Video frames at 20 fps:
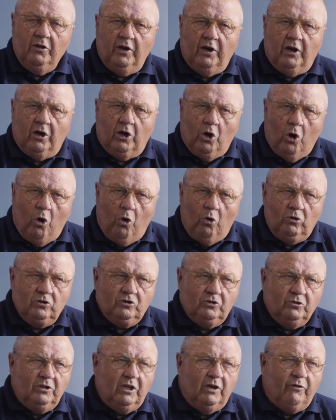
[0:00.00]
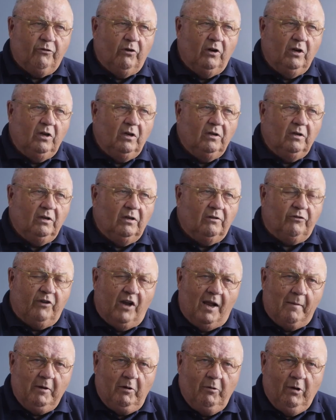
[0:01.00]
Their goals are different. Their
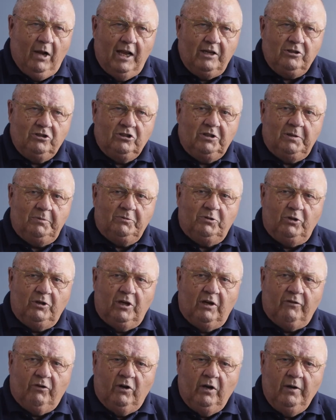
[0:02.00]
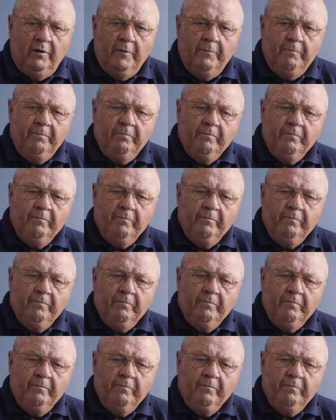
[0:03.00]
family relationships are different.